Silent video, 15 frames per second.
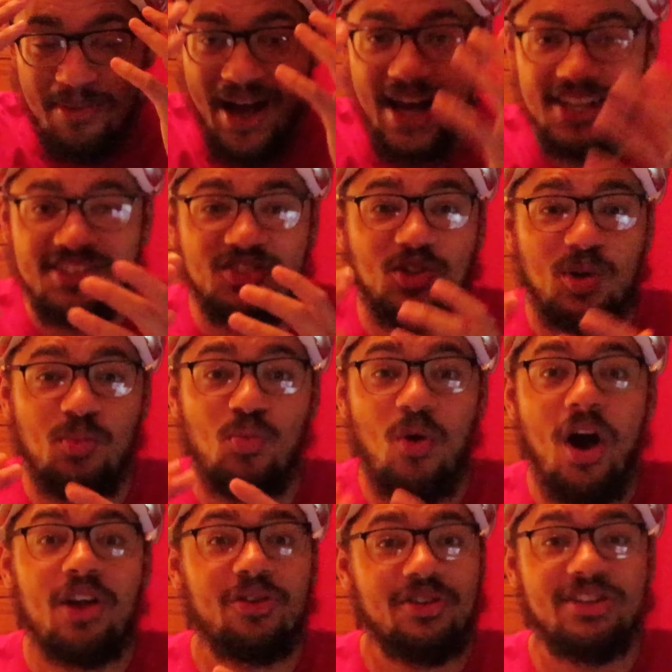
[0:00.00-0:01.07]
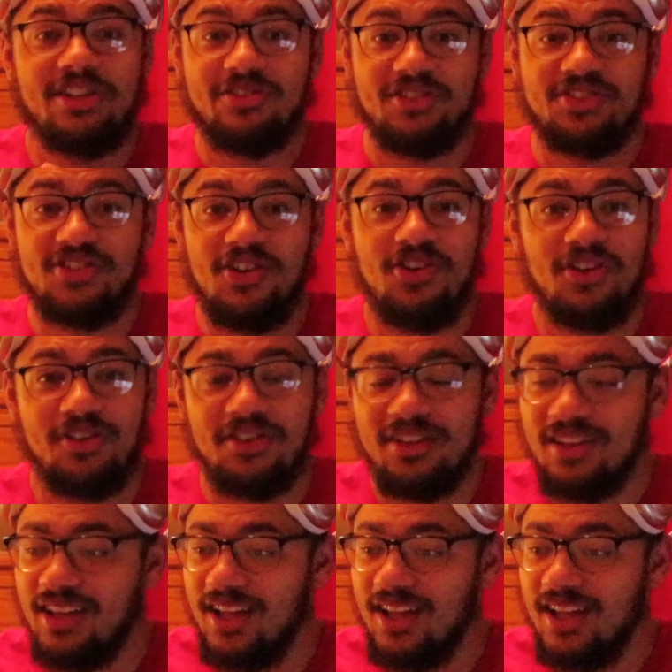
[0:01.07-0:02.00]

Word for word: eyes started watering during the song.